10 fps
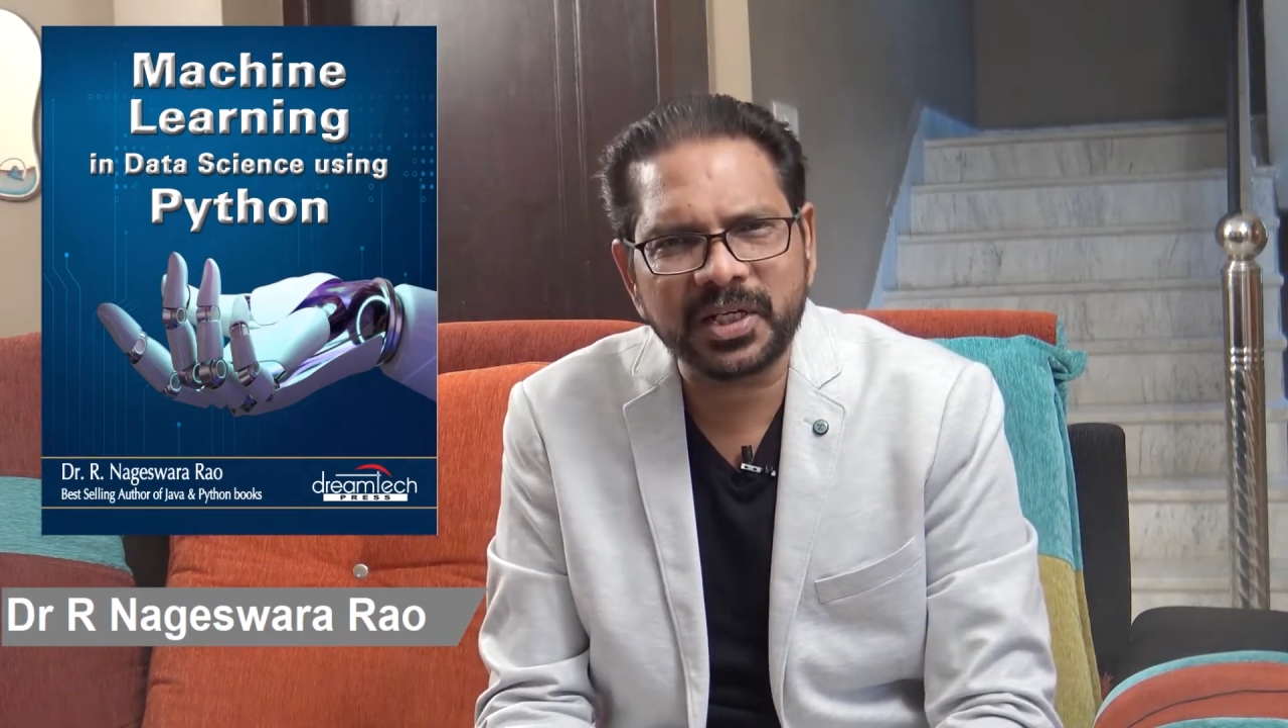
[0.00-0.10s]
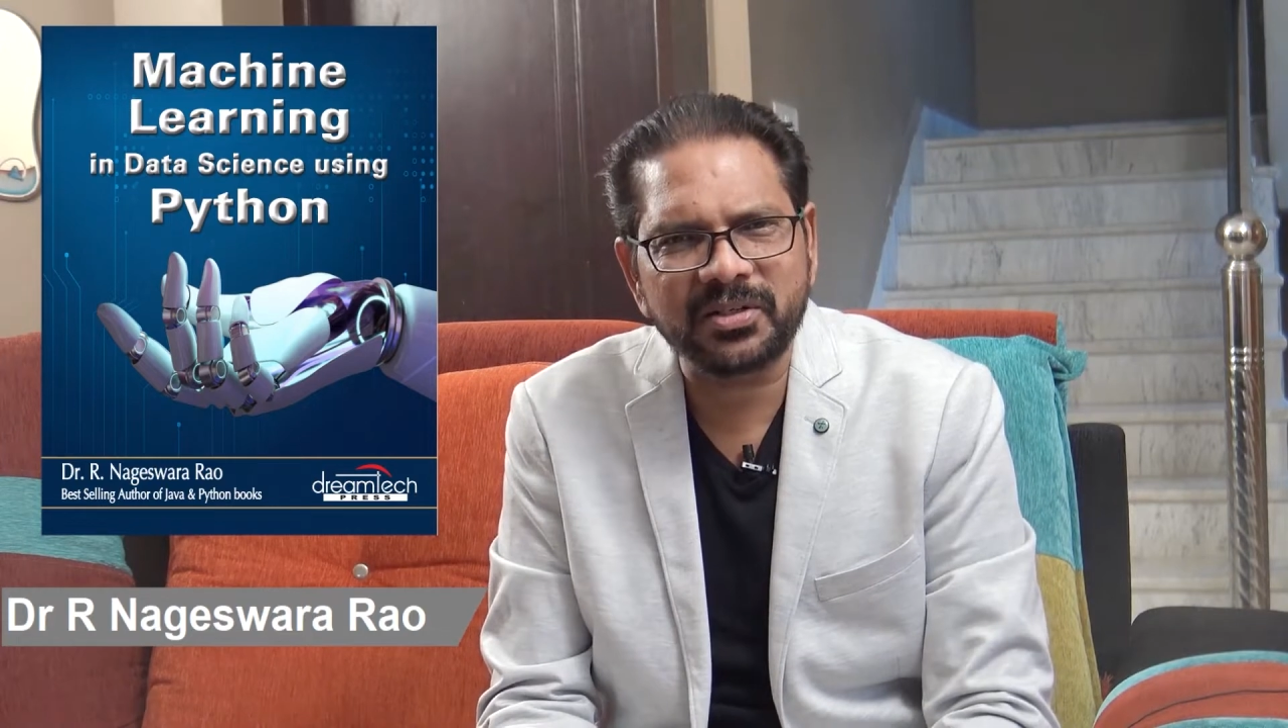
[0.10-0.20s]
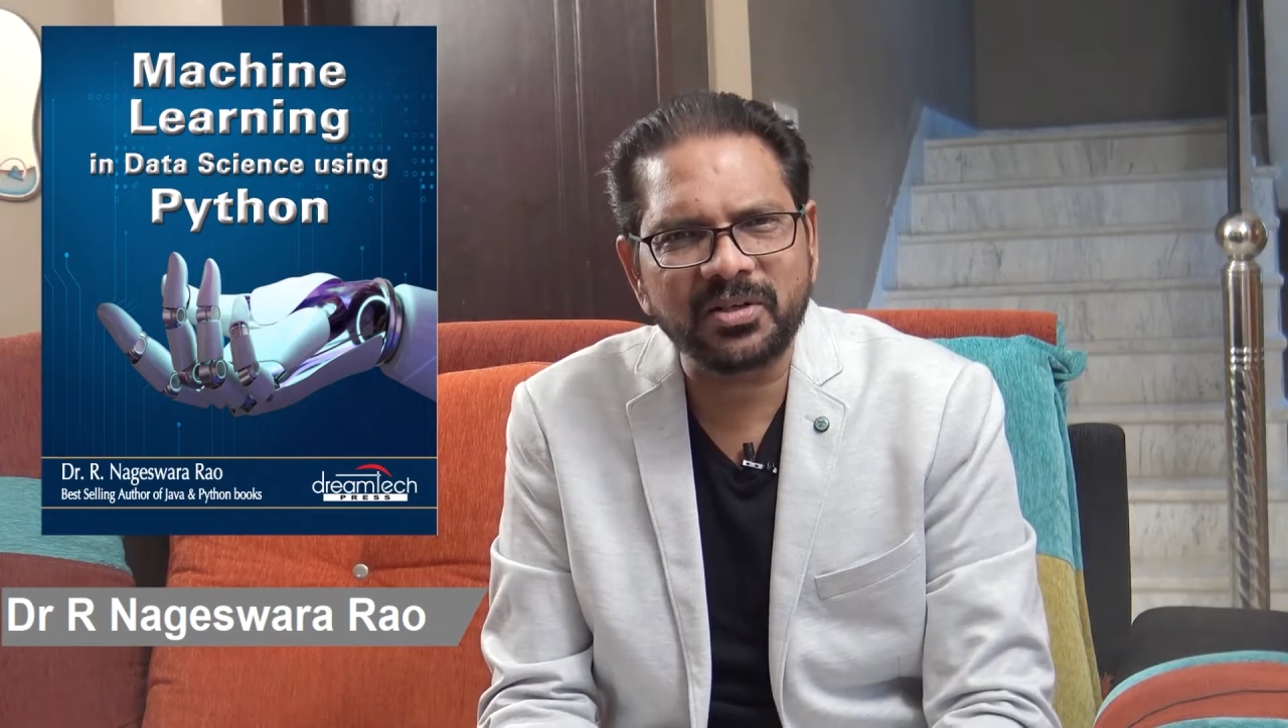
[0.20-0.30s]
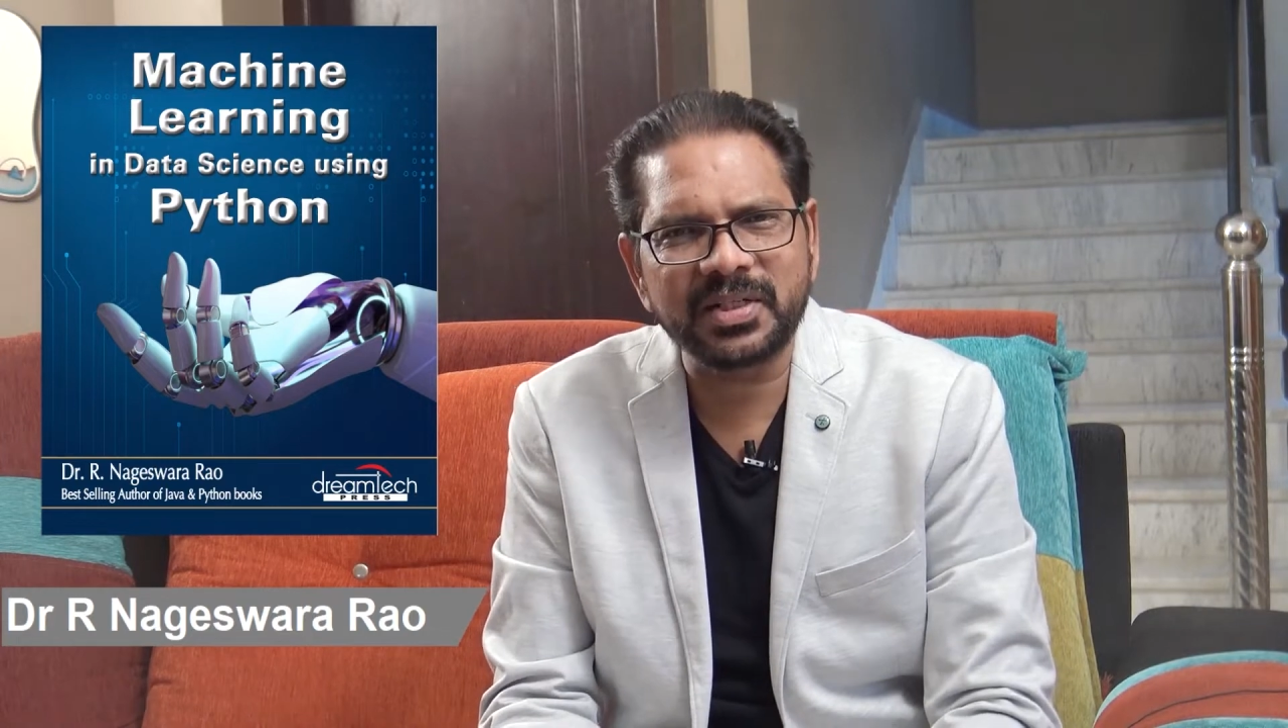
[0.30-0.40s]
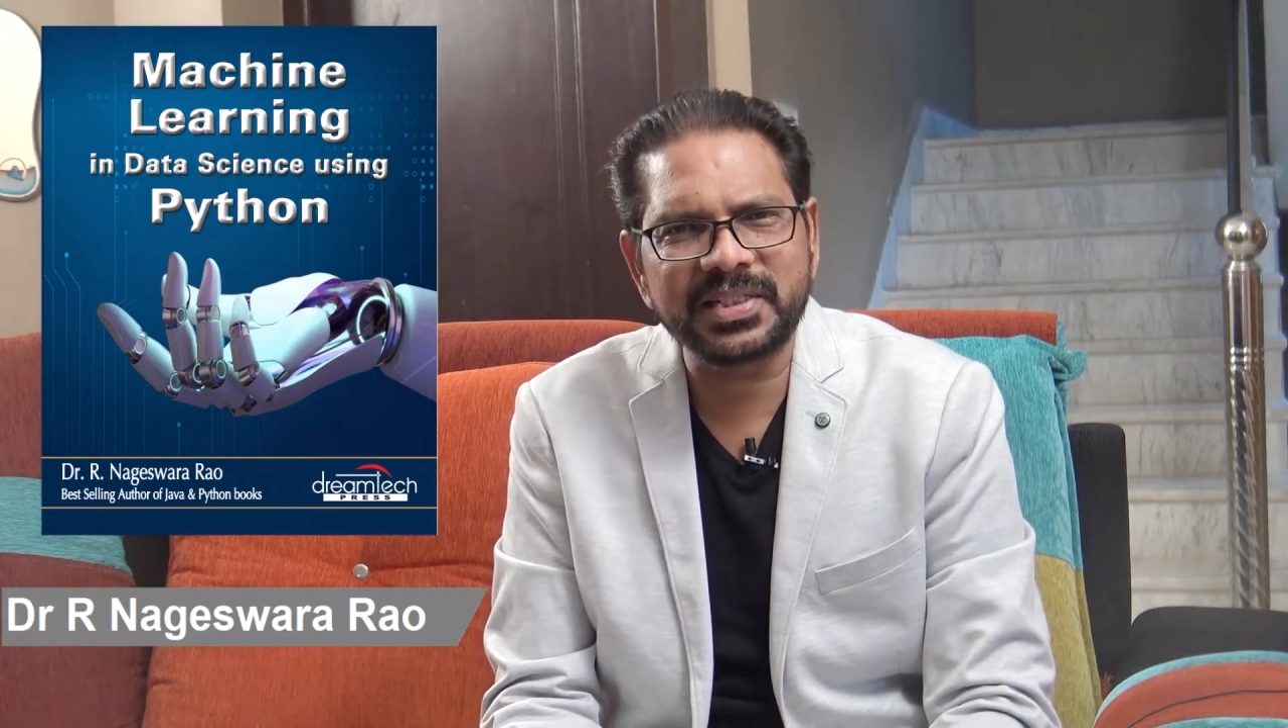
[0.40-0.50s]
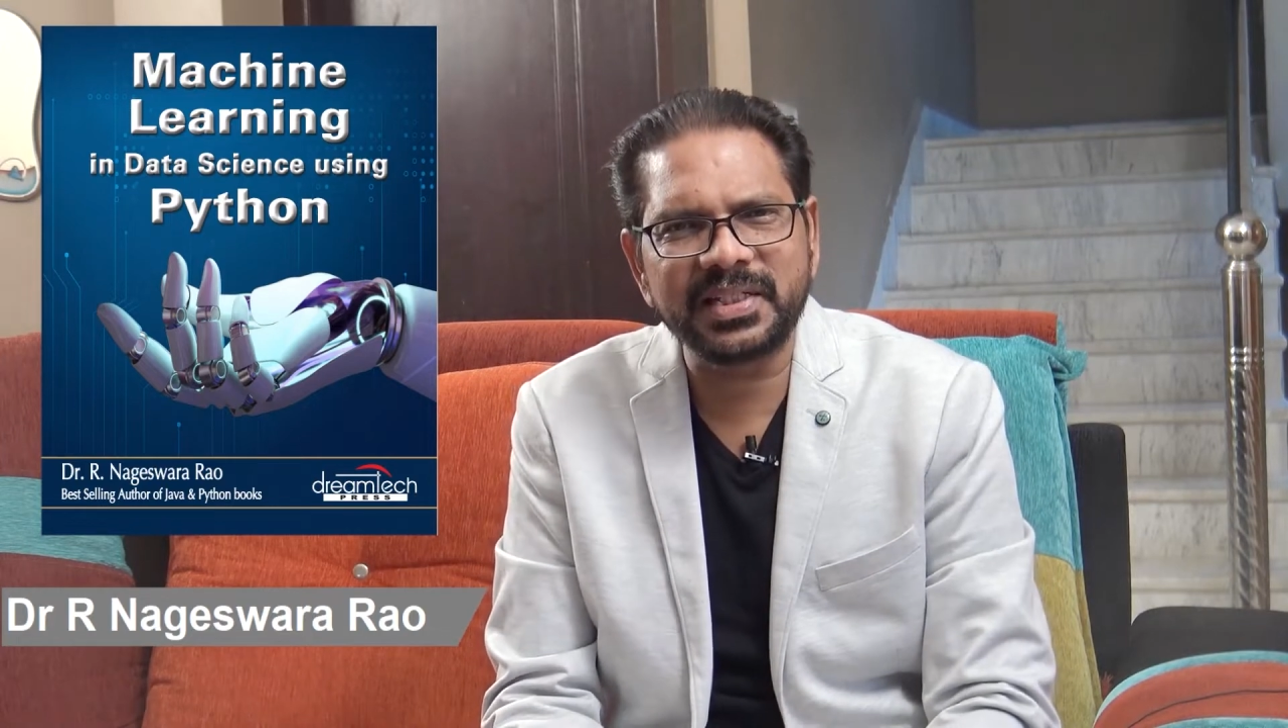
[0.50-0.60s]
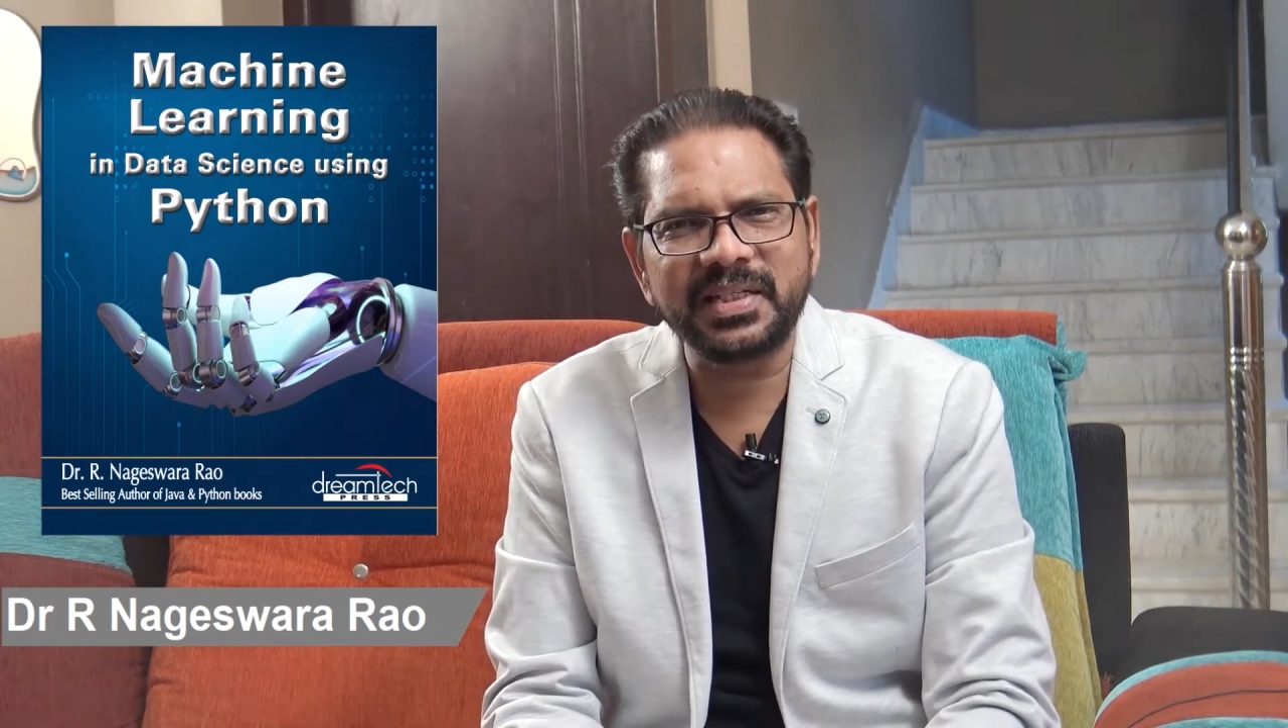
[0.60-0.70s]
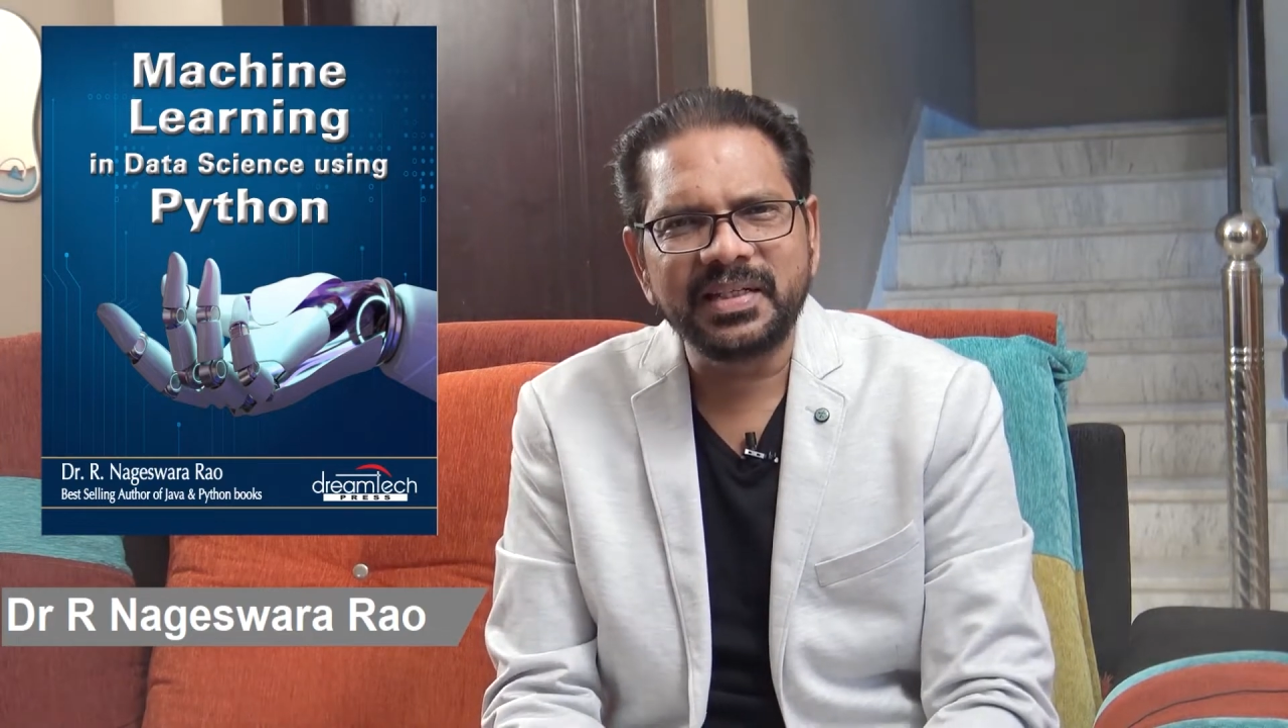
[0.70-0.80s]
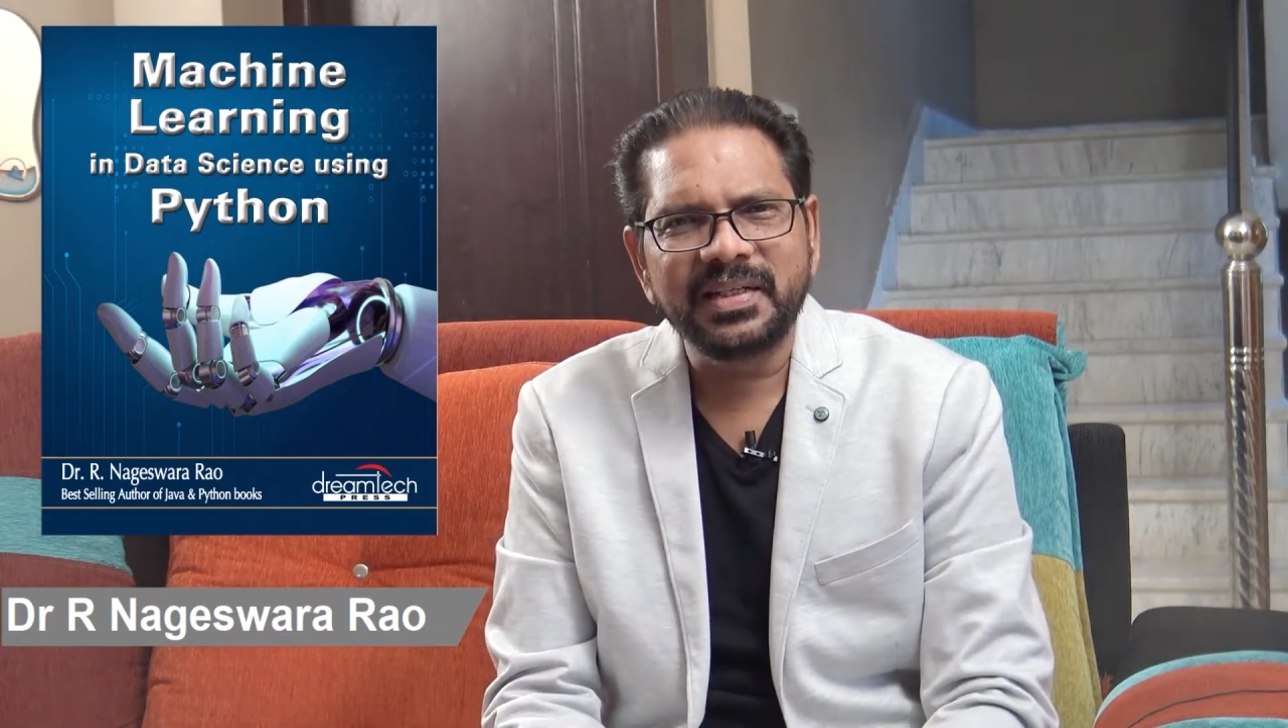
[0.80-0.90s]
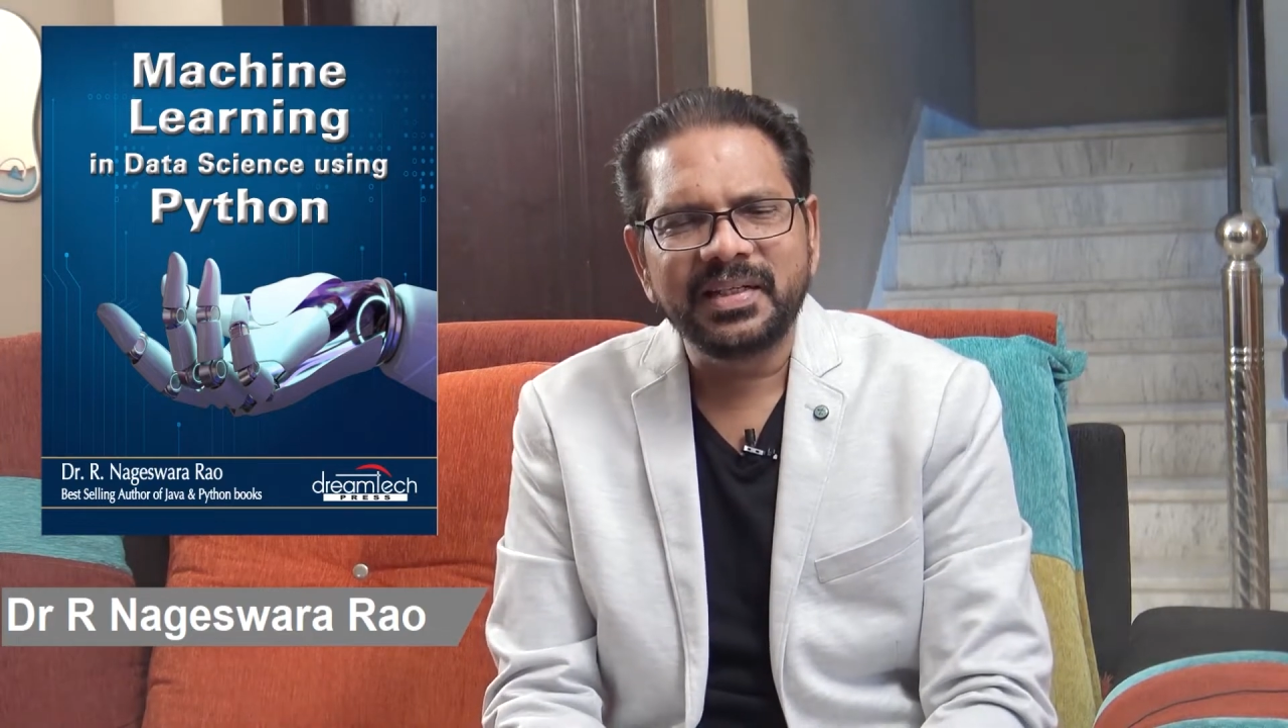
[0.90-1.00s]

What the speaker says: technology